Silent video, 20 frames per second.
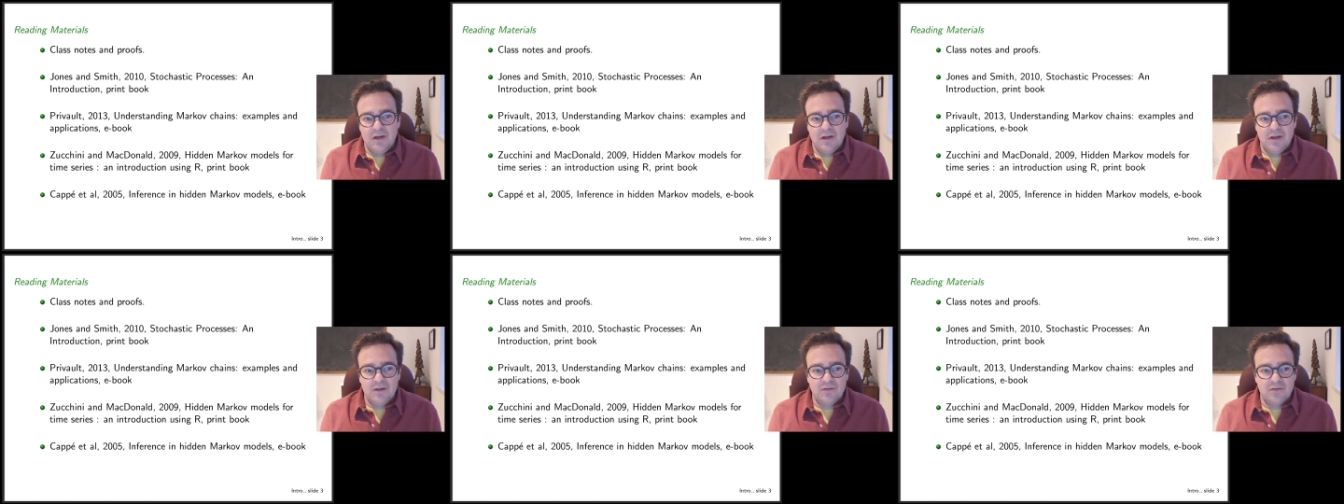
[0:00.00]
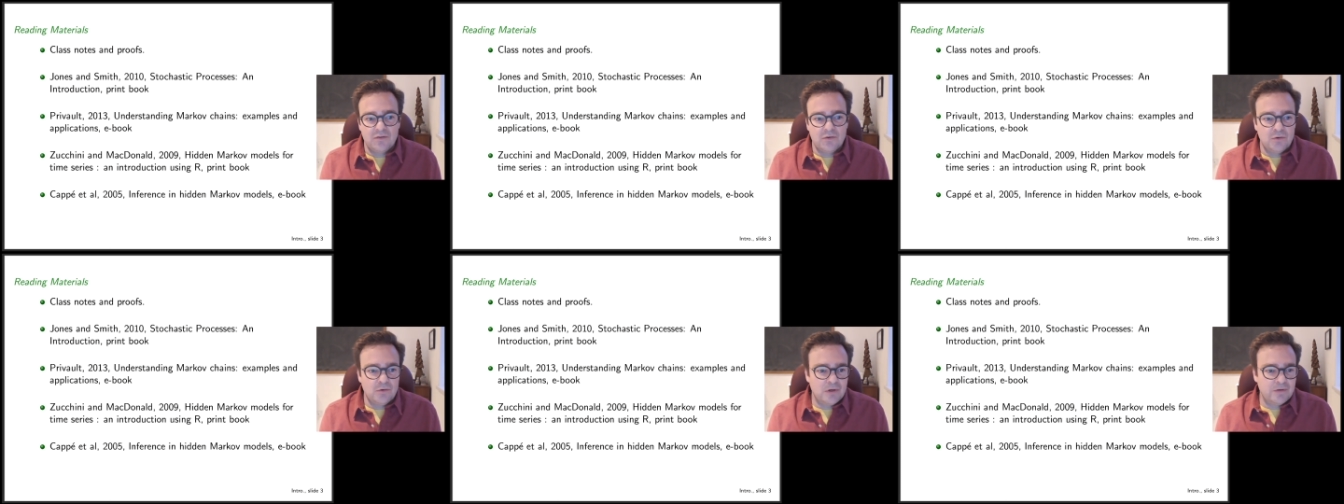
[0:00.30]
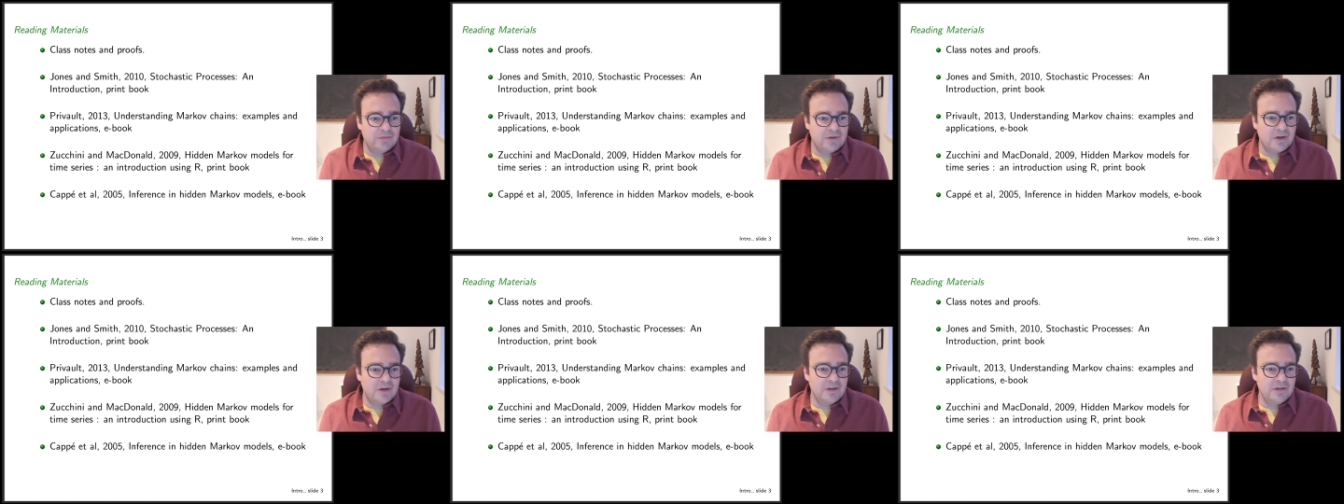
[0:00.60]
And so
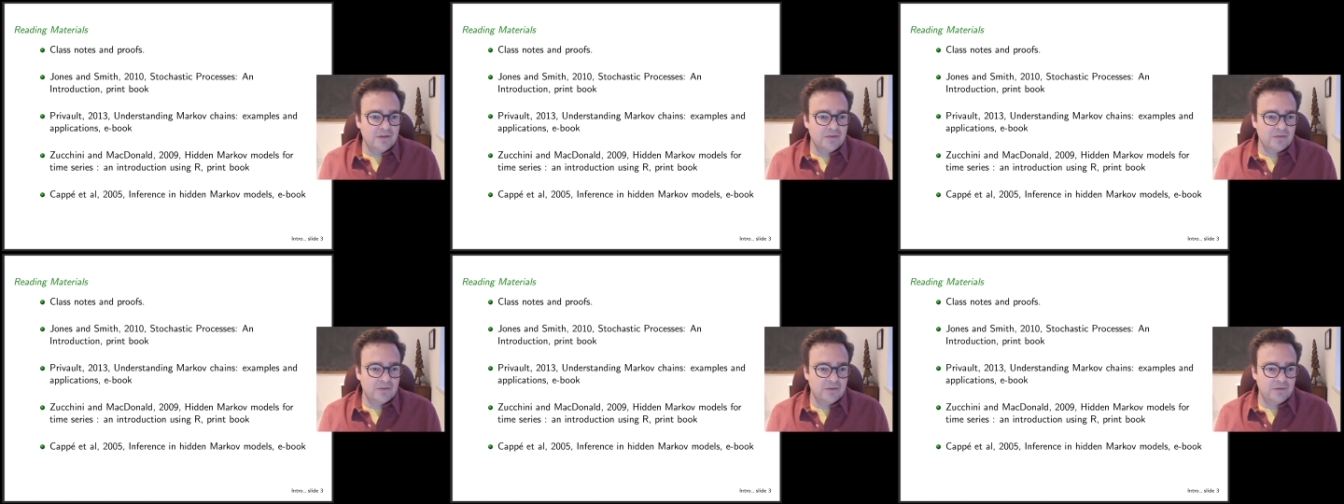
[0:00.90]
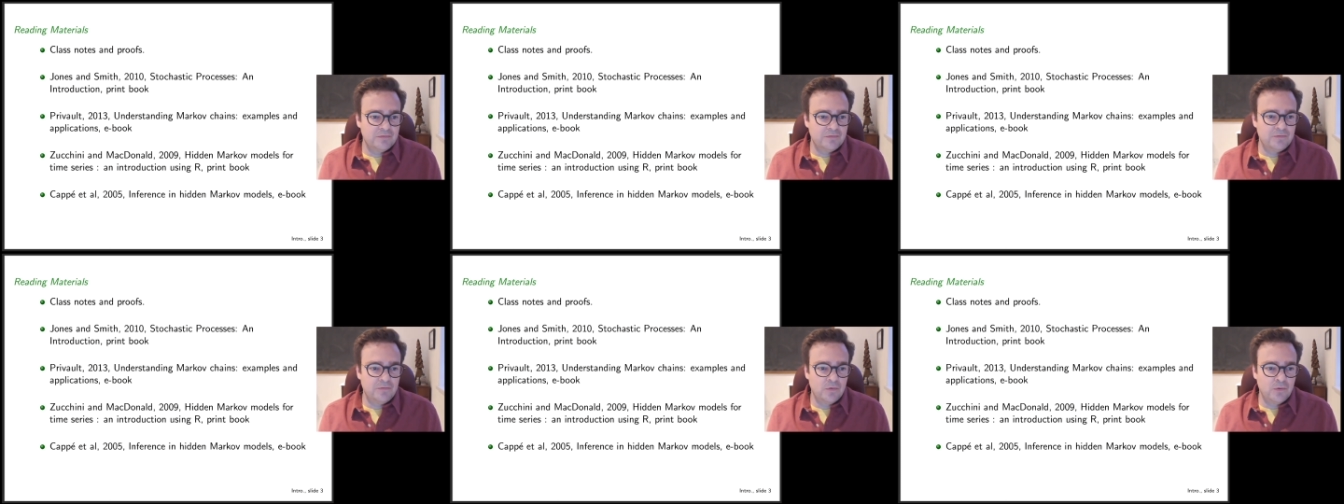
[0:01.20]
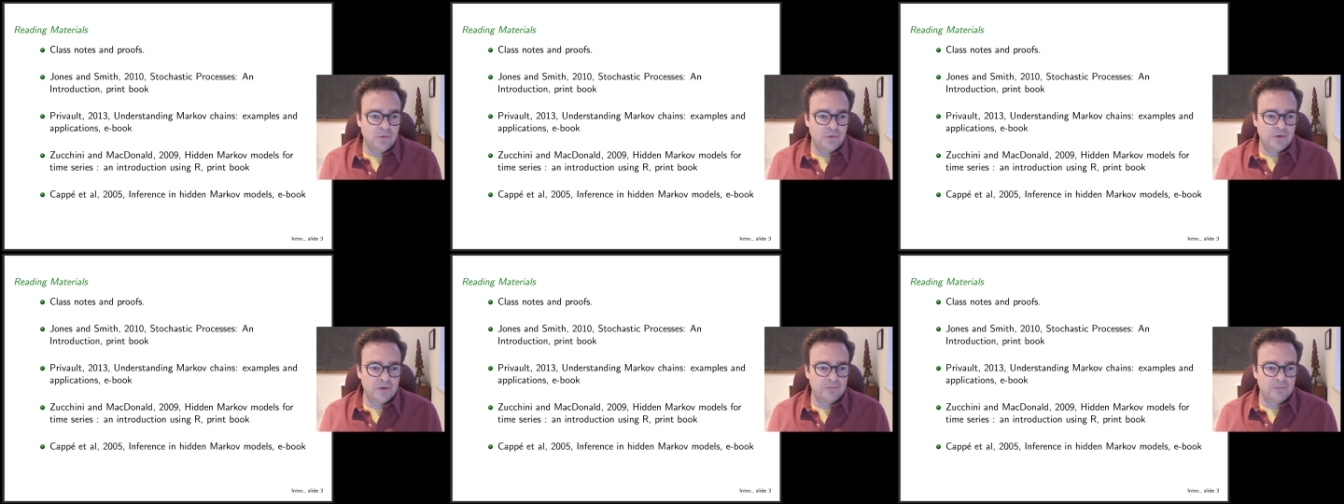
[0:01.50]
I've got a list of
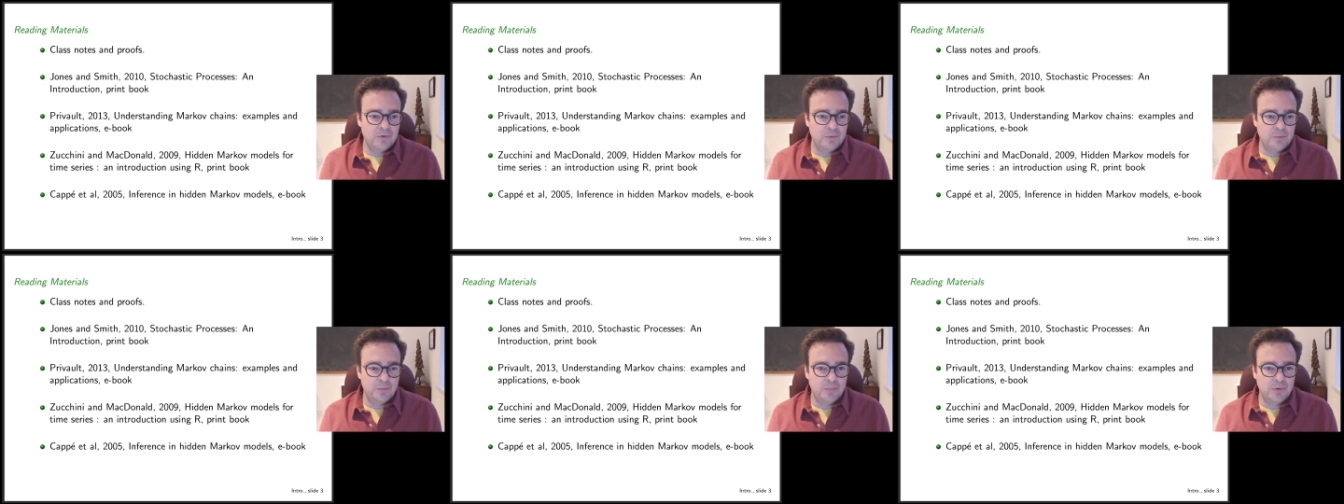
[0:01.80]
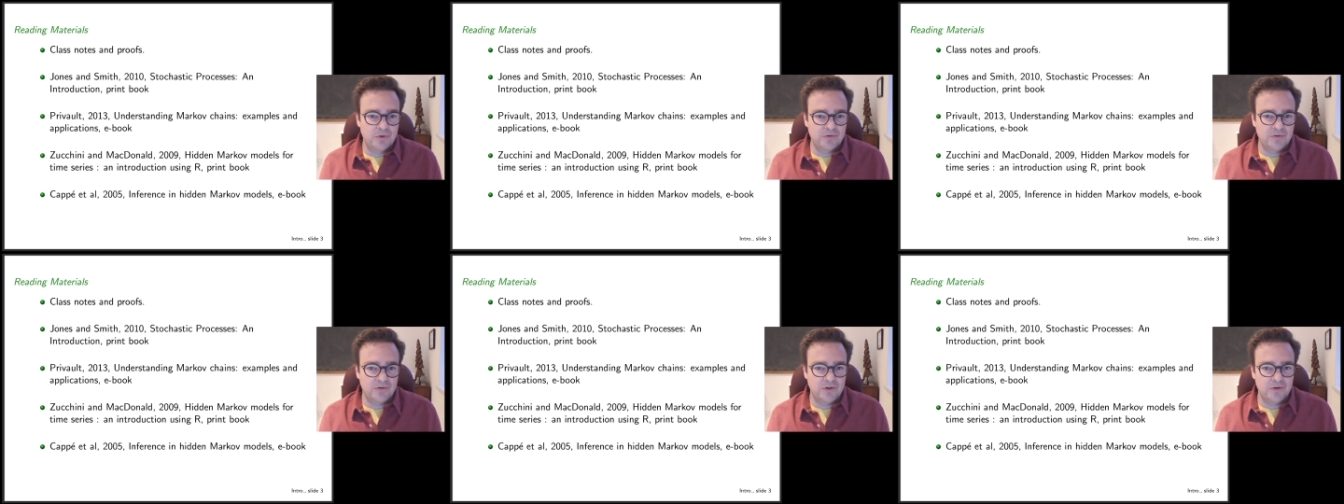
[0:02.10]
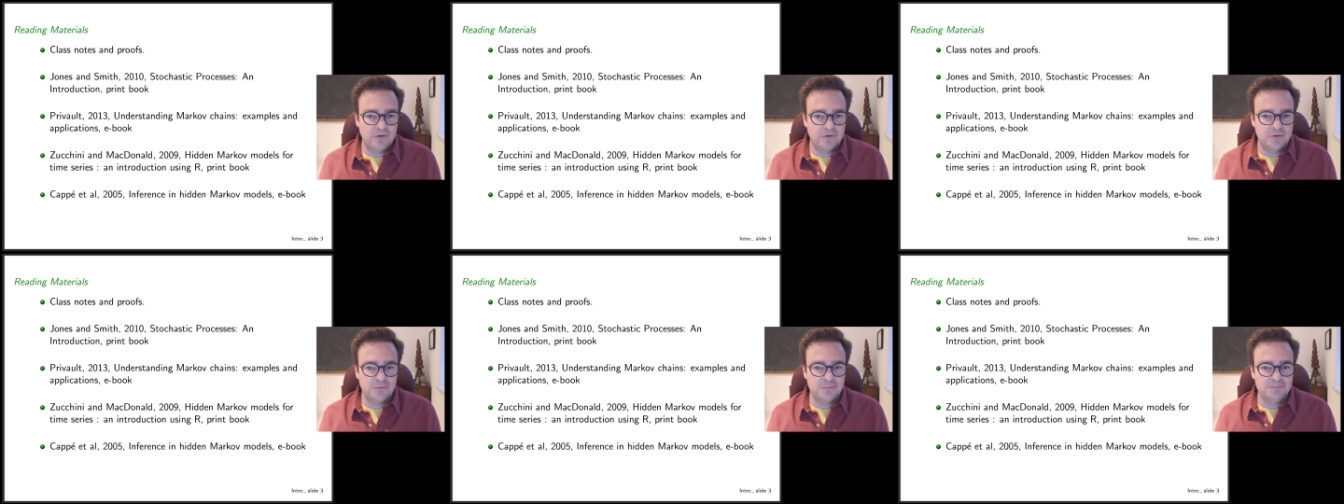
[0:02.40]
four different books
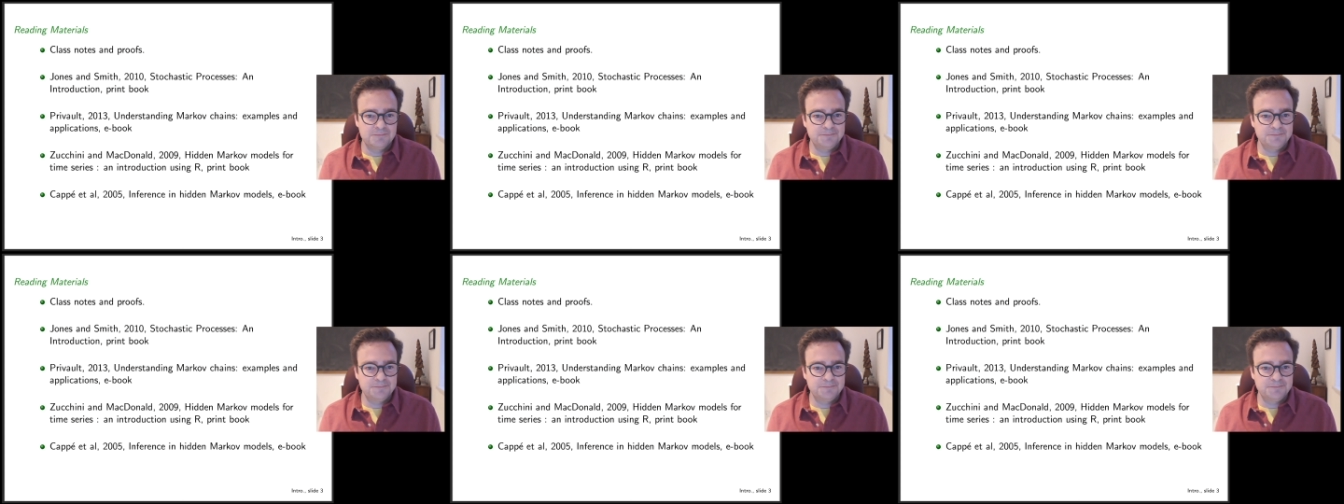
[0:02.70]
here